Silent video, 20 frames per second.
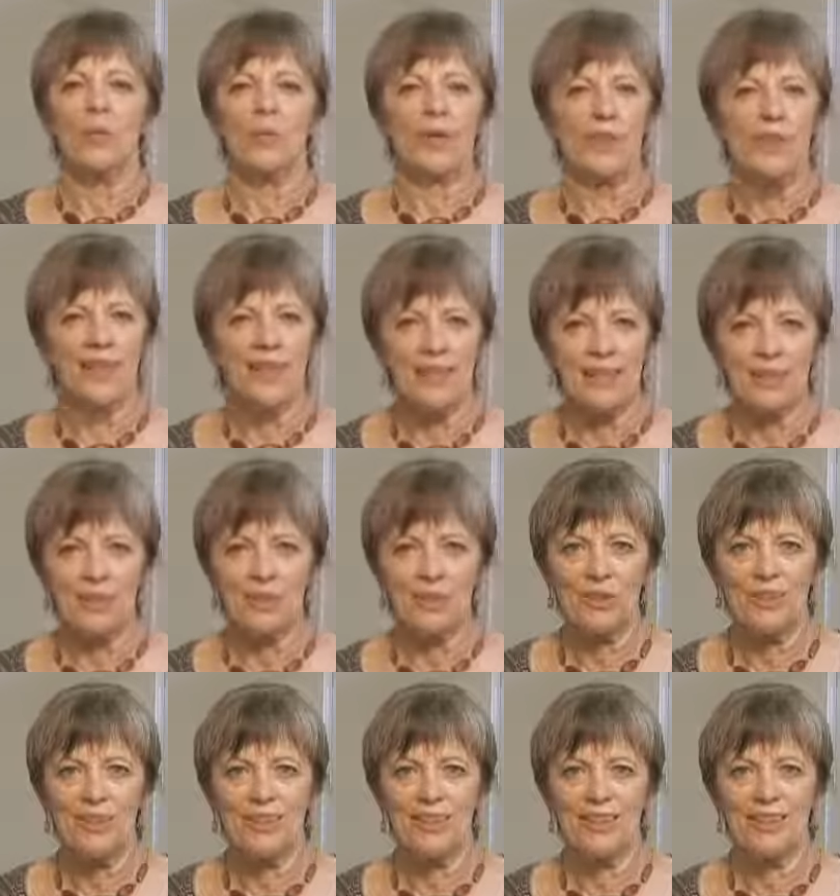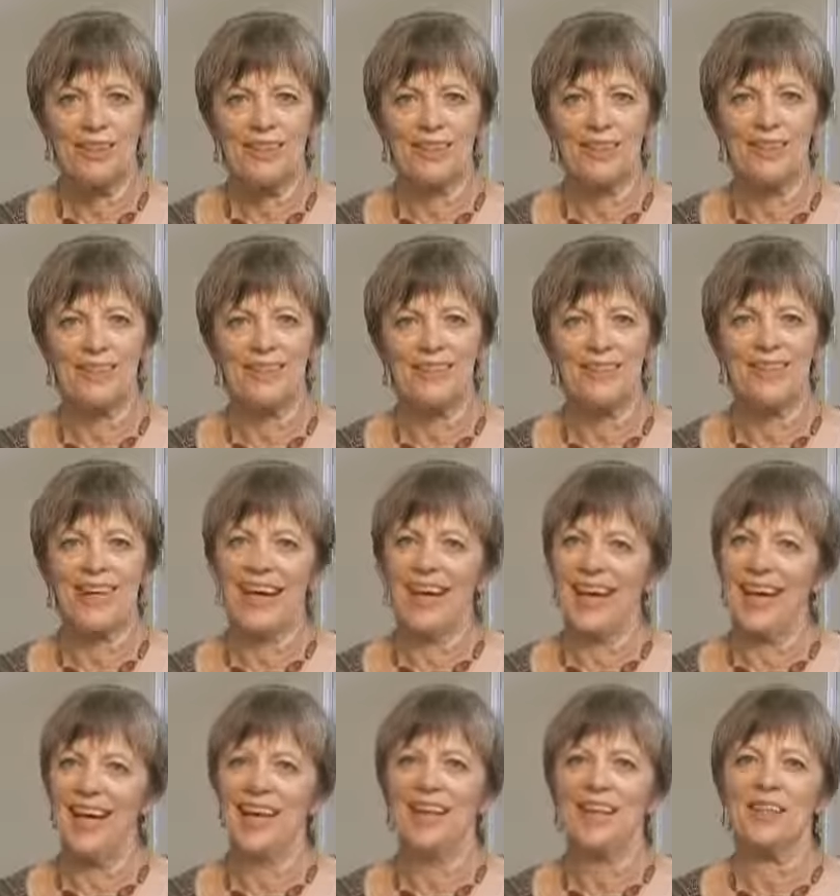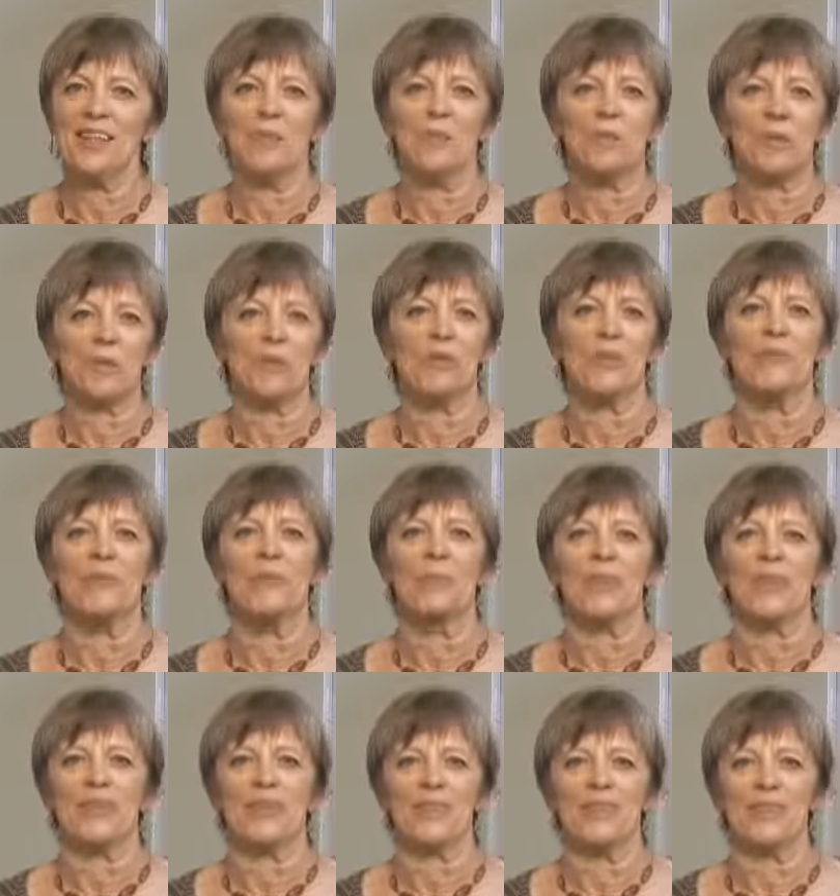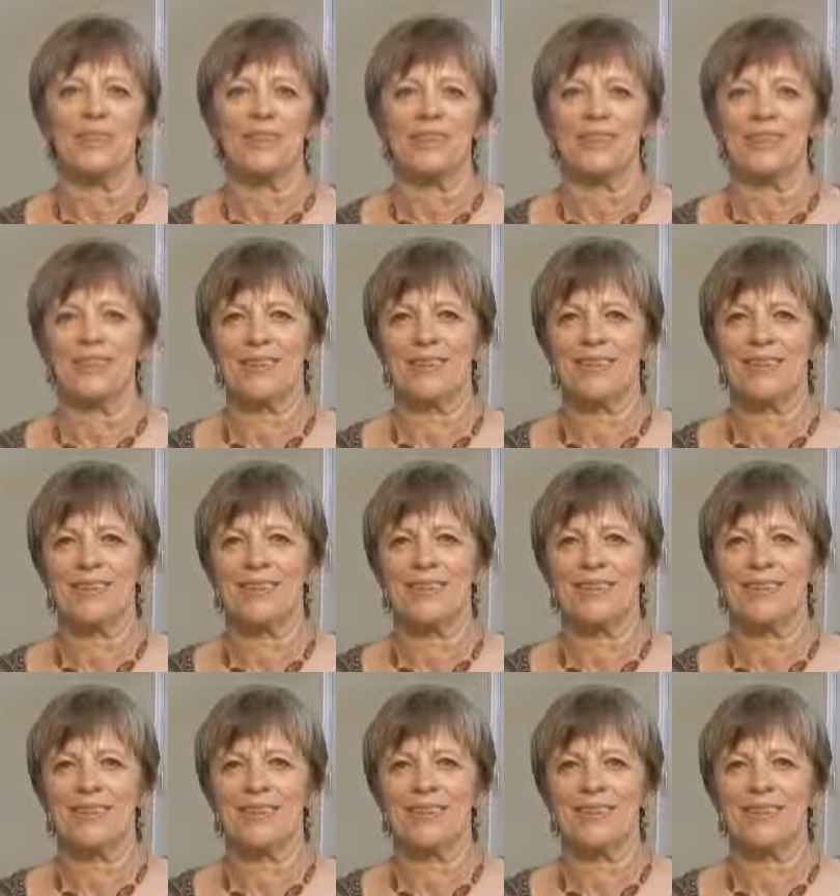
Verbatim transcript: with Hunter Douglas and Beautiful Windows.